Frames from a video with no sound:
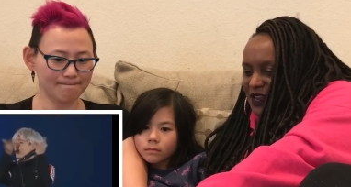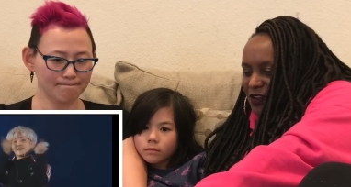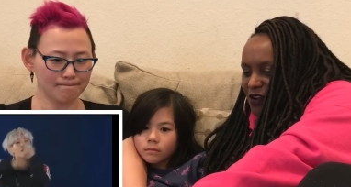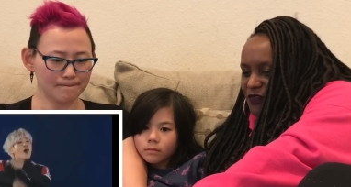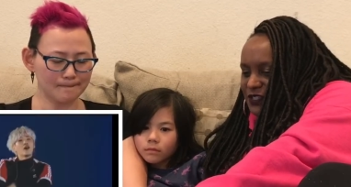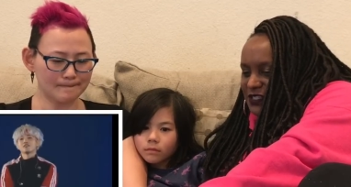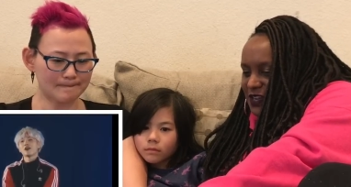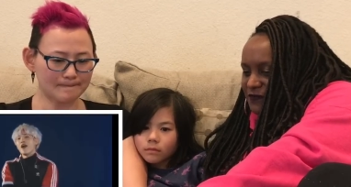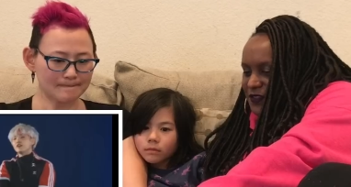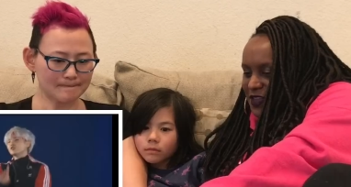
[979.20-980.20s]
Speaker 1: like all the stuff
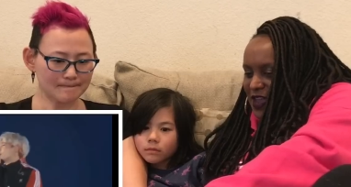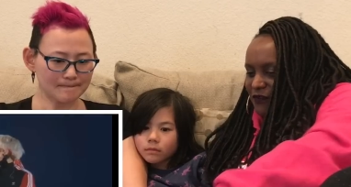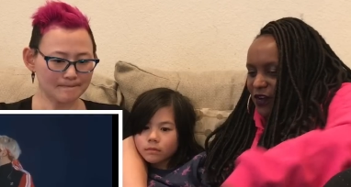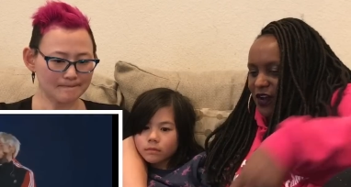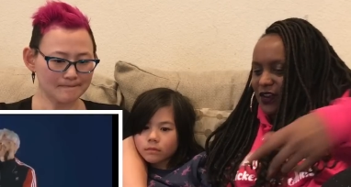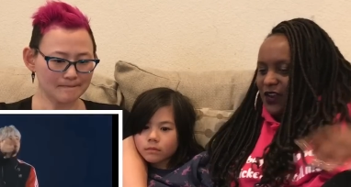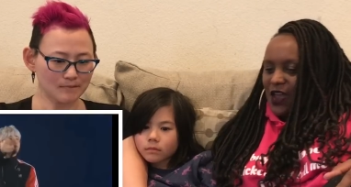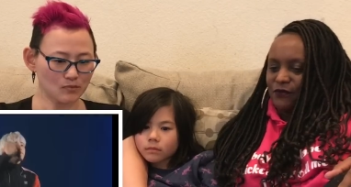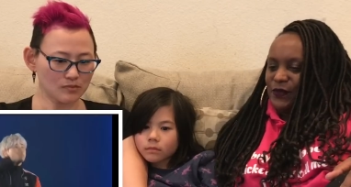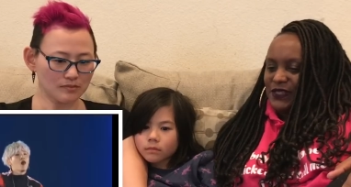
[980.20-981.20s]
that they have on. I
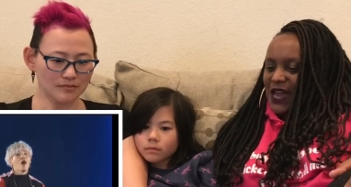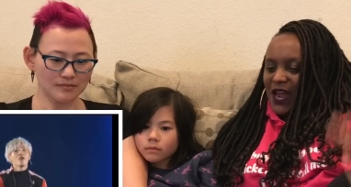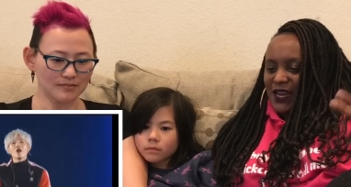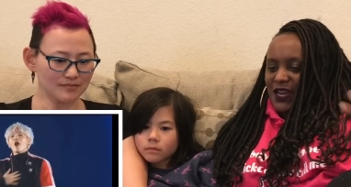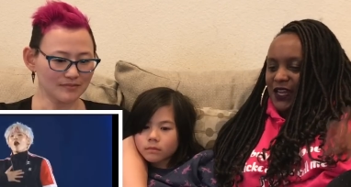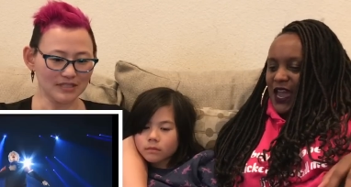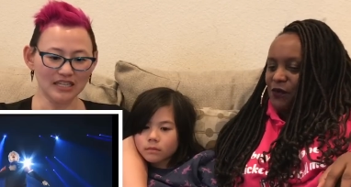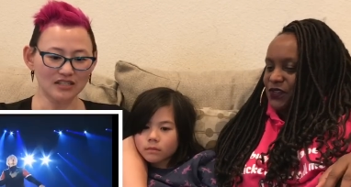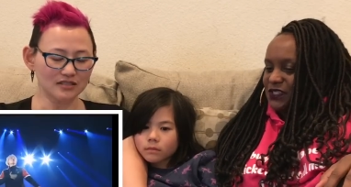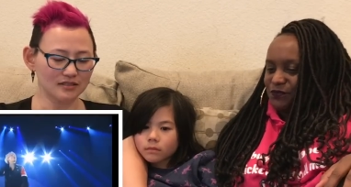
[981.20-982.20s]
would be dying. I would
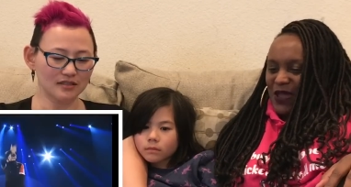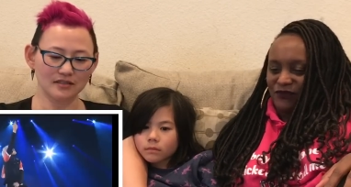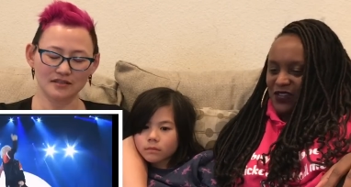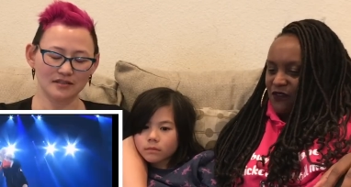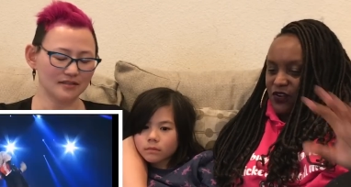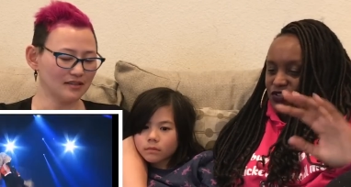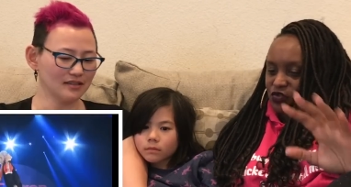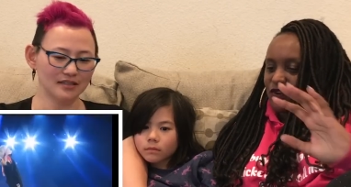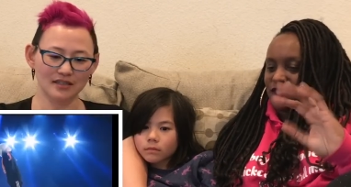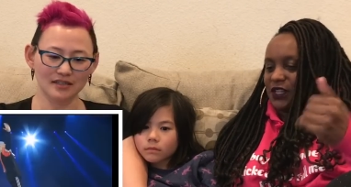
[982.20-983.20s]
just have to have on
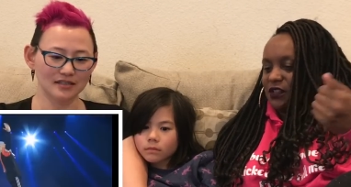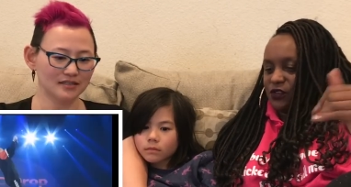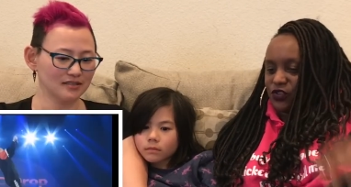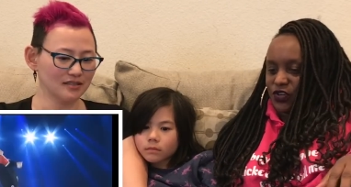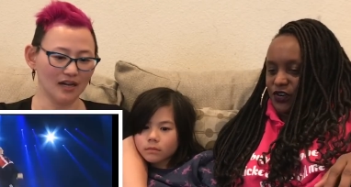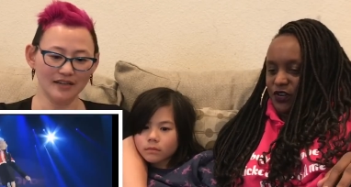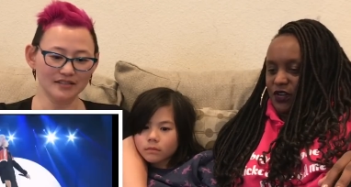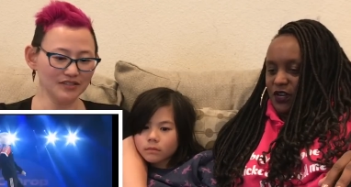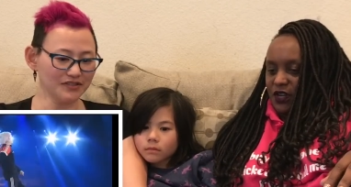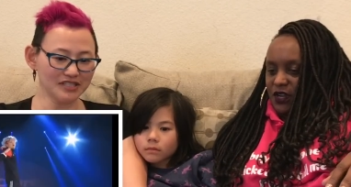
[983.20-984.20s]
shorts and a little shirt. I don't
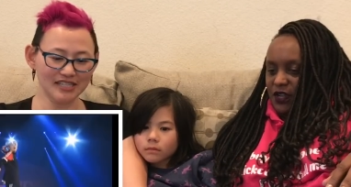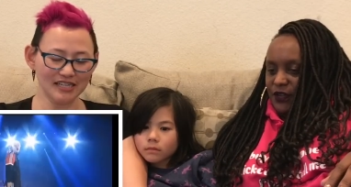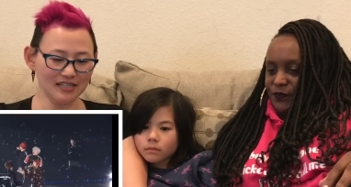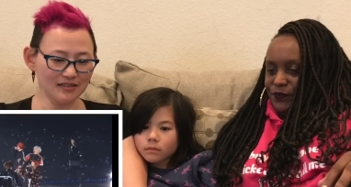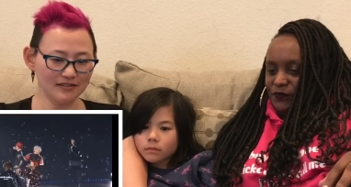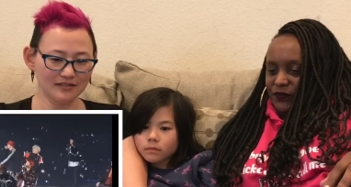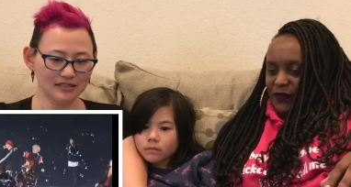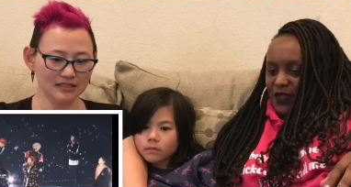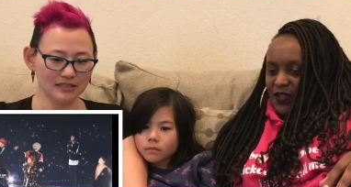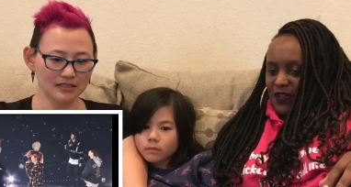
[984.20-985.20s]
even understand it.
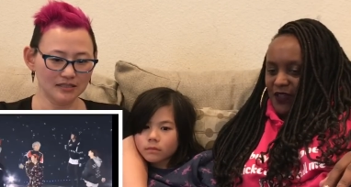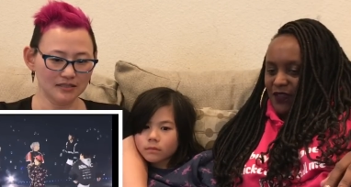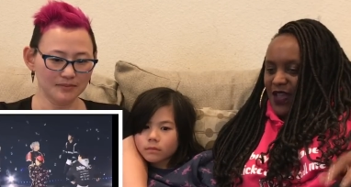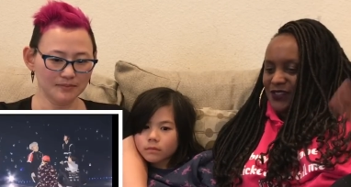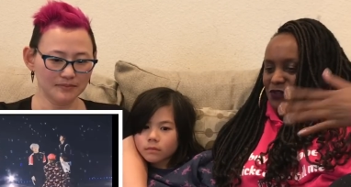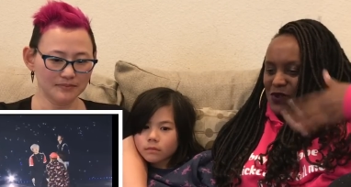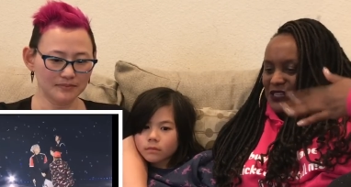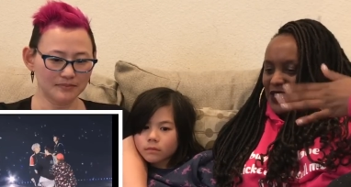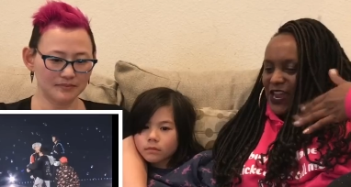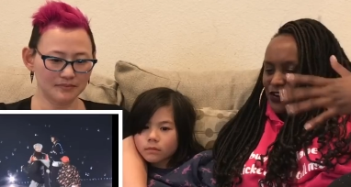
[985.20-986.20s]
Speaker 2: Like they got so many
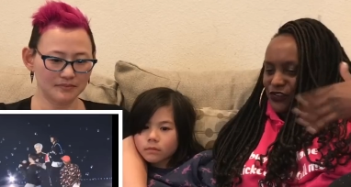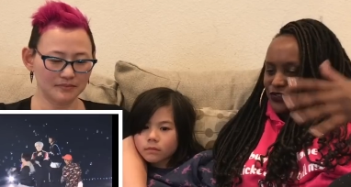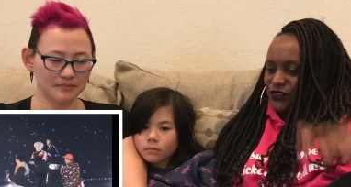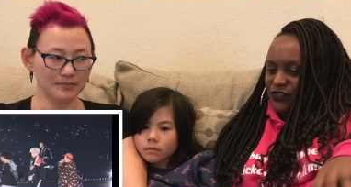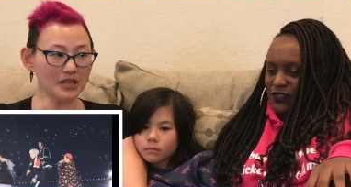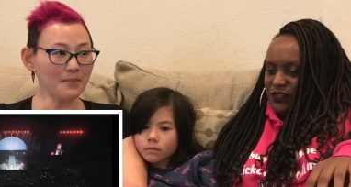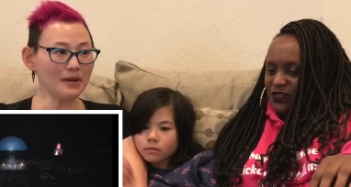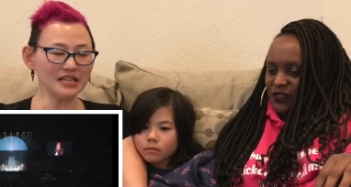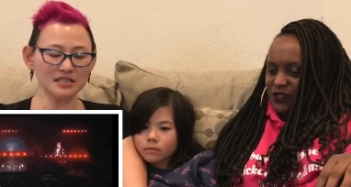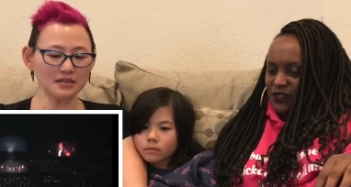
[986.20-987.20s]
layers. But they
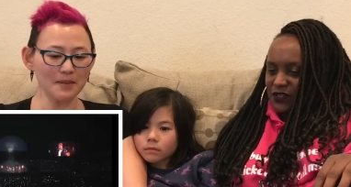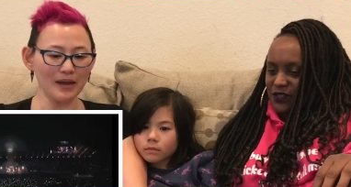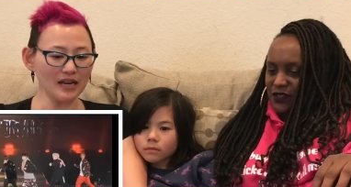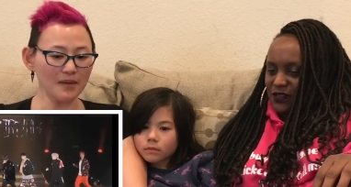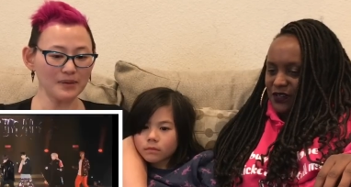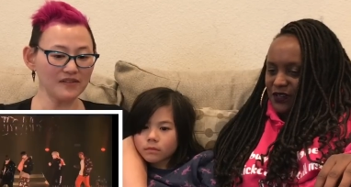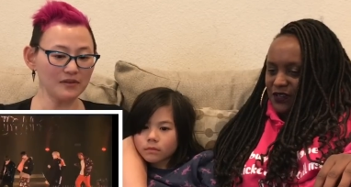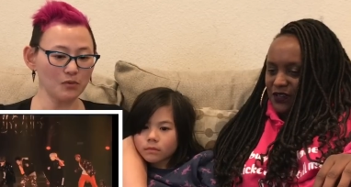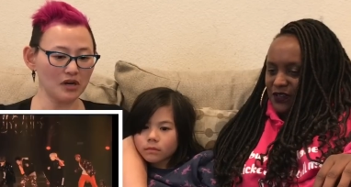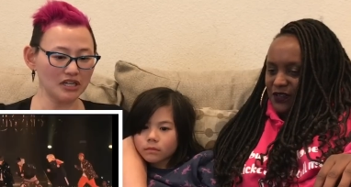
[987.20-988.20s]
must. They might not be even
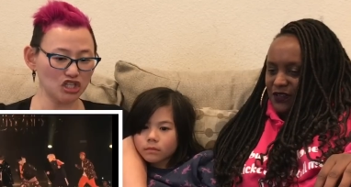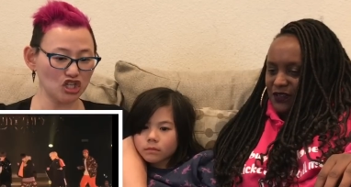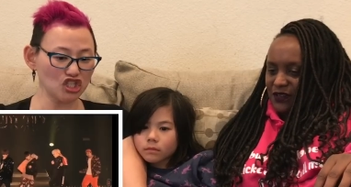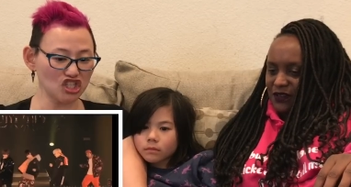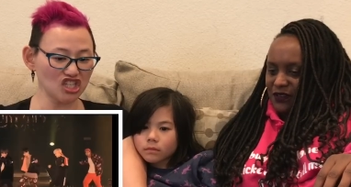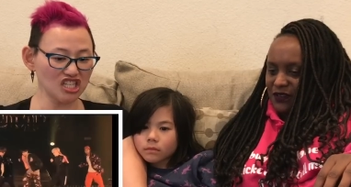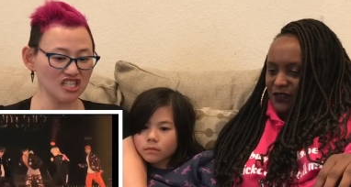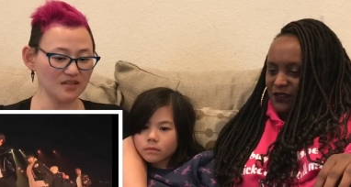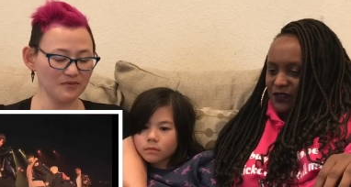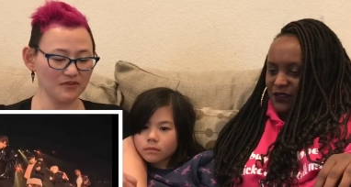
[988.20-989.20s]
wearing shirts underneath
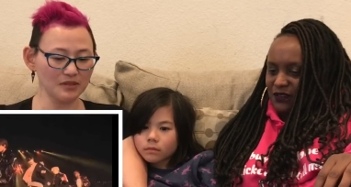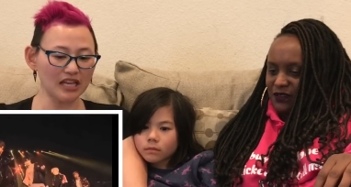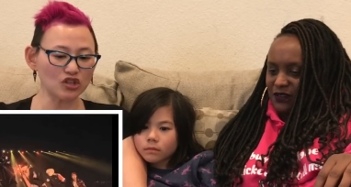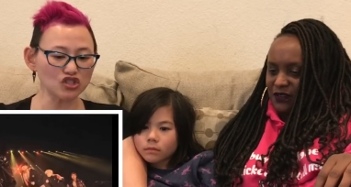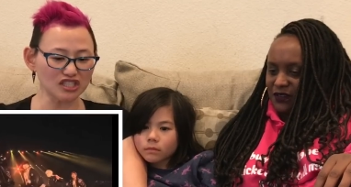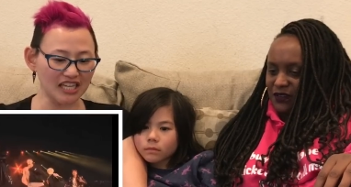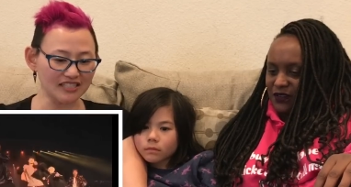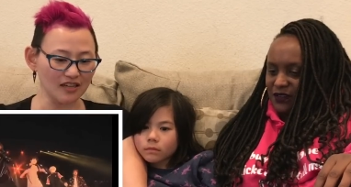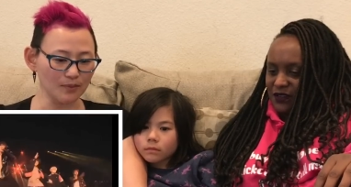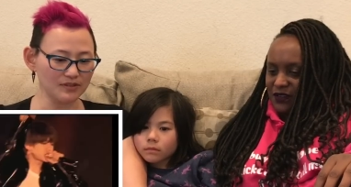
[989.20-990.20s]
them. Like those are tank
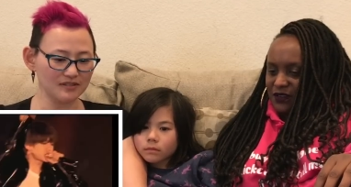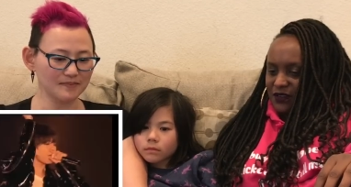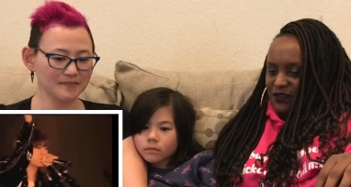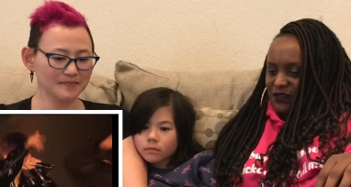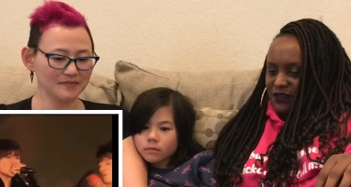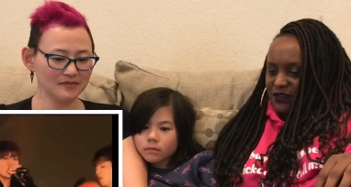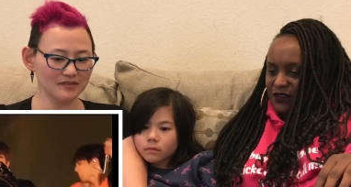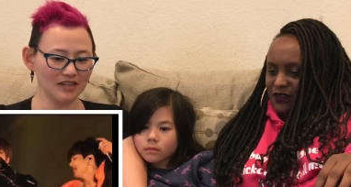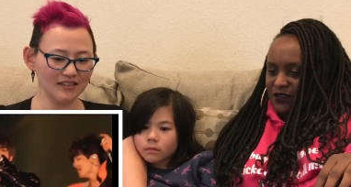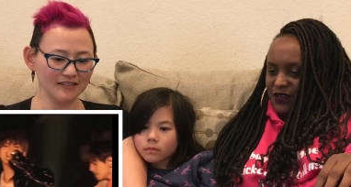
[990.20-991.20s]
tops,
Speaker 1: right?